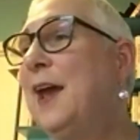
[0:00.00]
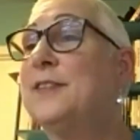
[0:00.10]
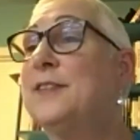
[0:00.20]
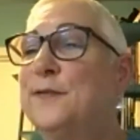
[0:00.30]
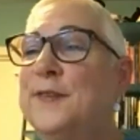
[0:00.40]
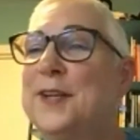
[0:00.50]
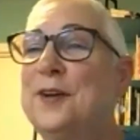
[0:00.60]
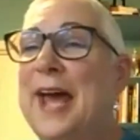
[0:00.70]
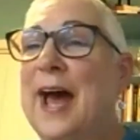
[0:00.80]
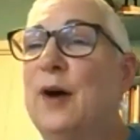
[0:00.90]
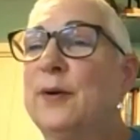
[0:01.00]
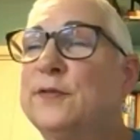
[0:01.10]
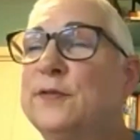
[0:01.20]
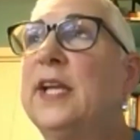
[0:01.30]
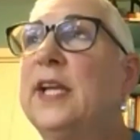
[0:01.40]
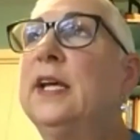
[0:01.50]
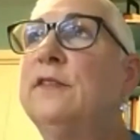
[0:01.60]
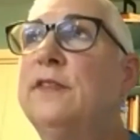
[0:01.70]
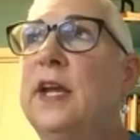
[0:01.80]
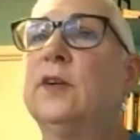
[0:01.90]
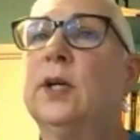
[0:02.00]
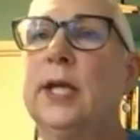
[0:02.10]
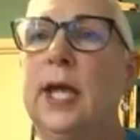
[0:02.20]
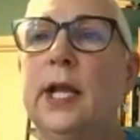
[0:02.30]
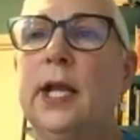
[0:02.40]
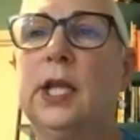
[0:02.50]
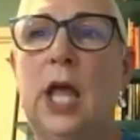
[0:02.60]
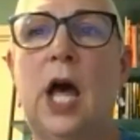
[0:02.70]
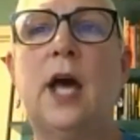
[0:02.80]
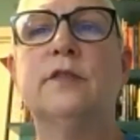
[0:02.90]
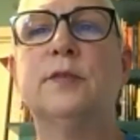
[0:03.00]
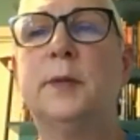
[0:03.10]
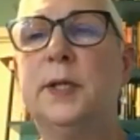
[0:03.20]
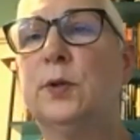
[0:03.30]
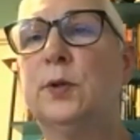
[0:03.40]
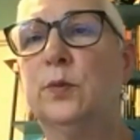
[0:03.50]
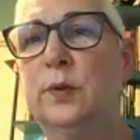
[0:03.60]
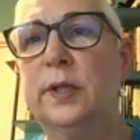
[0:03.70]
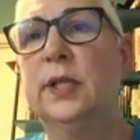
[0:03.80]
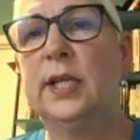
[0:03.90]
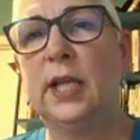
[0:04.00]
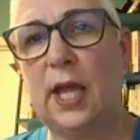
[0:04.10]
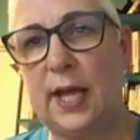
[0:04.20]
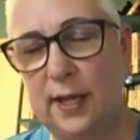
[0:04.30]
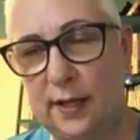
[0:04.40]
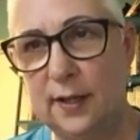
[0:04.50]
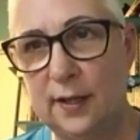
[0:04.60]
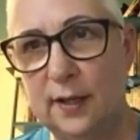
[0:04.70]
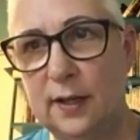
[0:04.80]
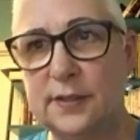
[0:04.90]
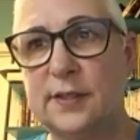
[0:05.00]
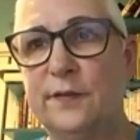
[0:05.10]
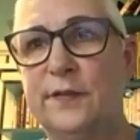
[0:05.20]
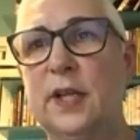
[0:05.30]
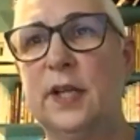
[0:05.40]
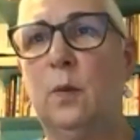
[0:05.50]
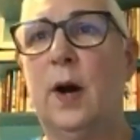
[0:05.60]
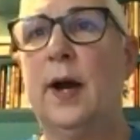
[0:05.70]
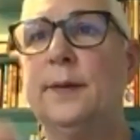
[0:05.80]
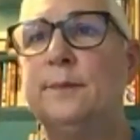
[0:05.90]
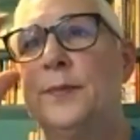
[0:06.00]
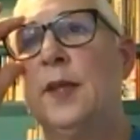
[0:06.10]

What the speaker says: And Zinfandel now is finding favor again. A lot of people really like a Zinfandel wine.